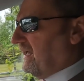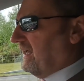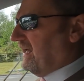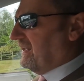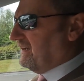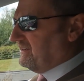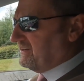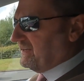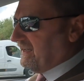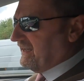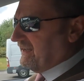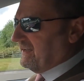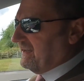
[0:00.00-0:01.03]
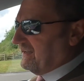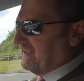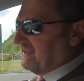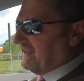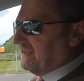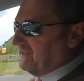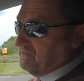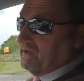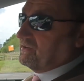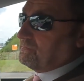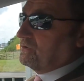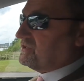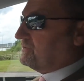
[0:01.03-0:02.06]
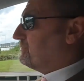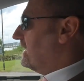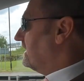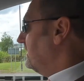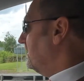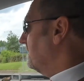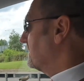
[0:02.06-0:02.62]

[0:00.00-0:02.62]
And I suppose it's brand new.